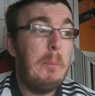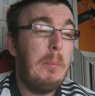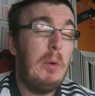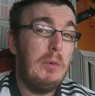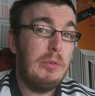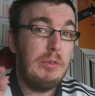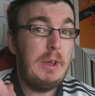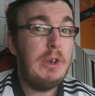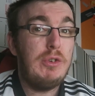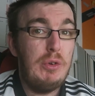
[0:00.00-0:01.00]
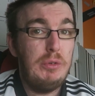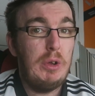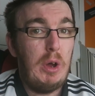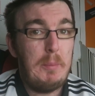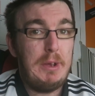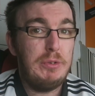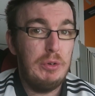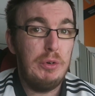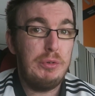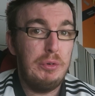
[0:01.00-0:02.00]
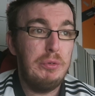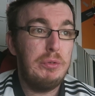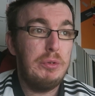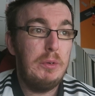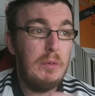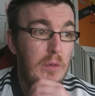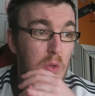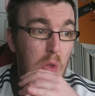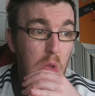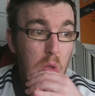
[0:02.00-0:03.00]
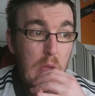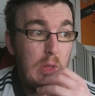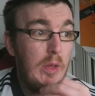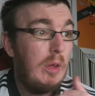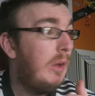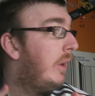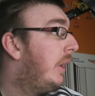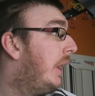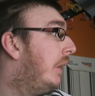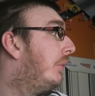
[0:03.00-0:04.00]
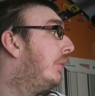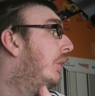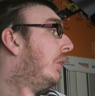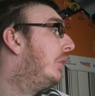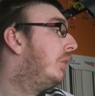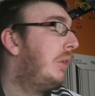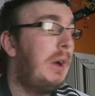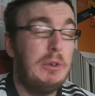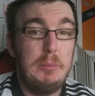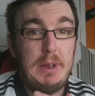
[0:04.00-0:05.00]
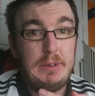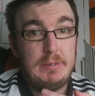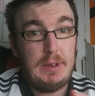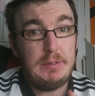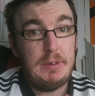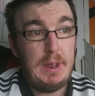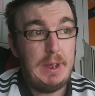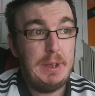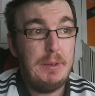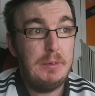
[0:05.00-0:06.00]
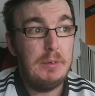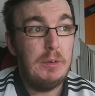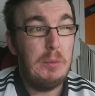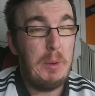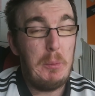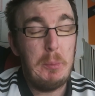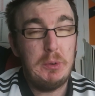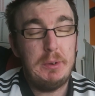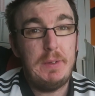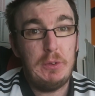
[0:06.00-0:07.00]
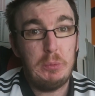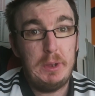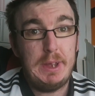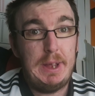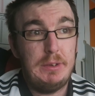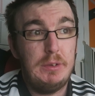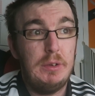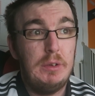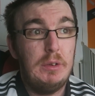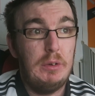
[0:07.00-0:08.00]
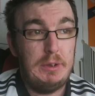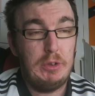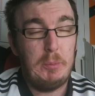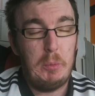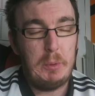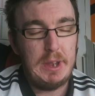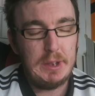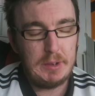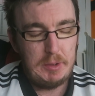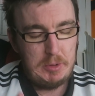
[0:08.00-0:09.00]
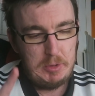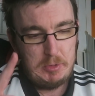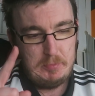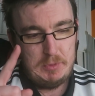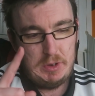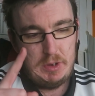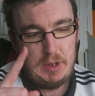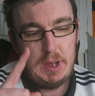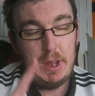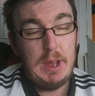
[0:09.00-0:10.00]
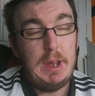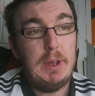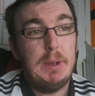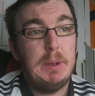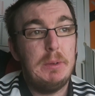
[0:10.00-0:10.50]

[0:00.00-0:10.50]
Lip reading: But stay tuned on my socials for an update Saturday, what I'll be doing this weekend, or this coming week, and